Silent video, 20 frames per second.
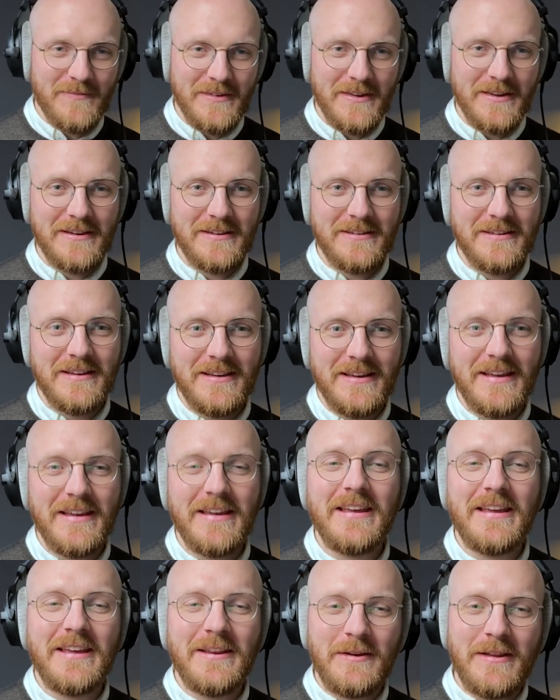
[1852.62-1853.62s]
It
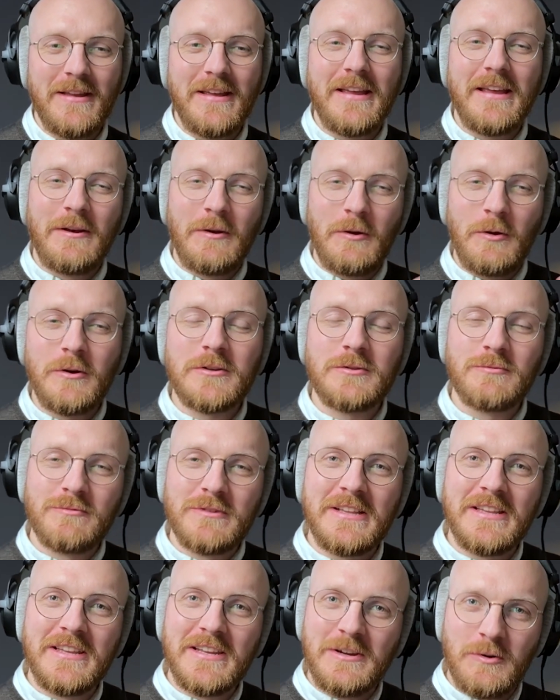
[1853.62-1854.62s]
looks
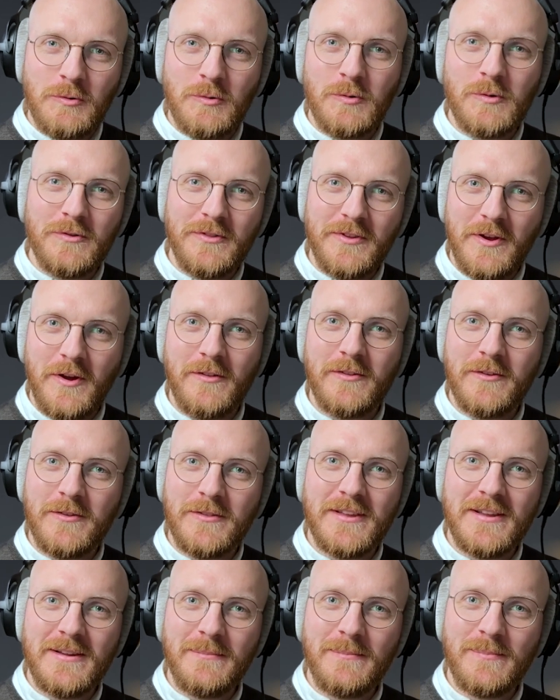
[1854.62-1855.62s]
really cool, the other
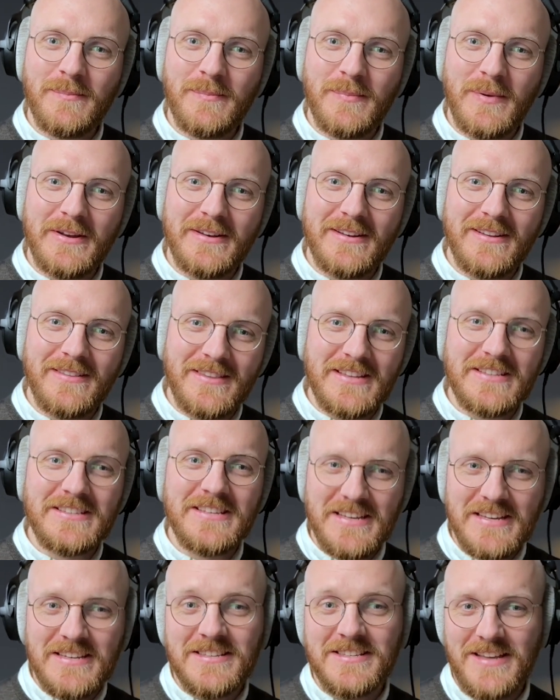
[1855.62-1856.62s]
thing, but this
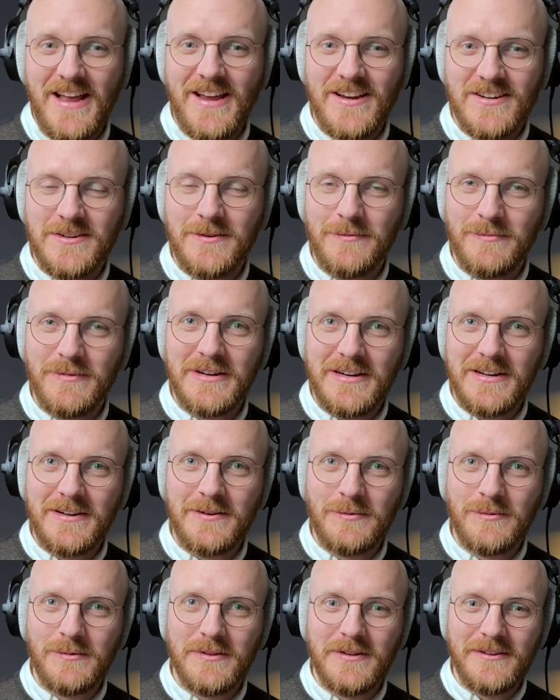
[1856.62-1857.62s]
is actually really
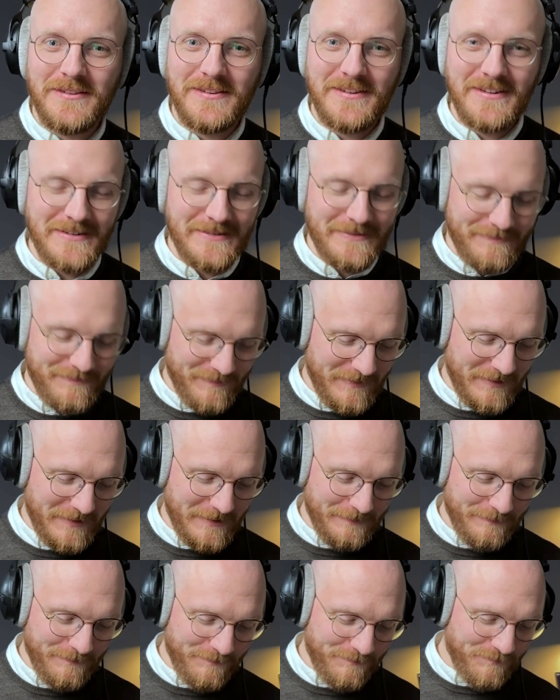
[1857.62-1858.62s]
cool, I think. Yeah.